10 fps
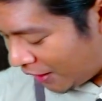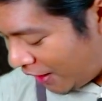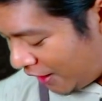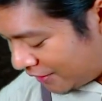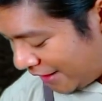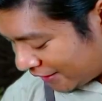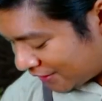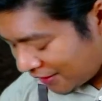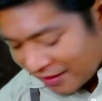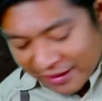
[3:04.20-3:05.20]
Next,
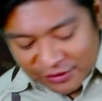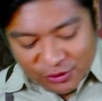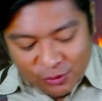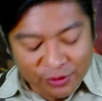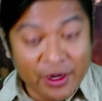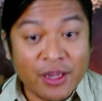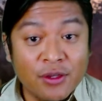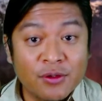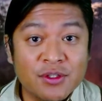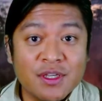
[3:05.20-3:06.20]
the next tool that I
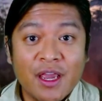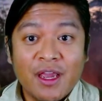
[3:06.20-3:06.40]
use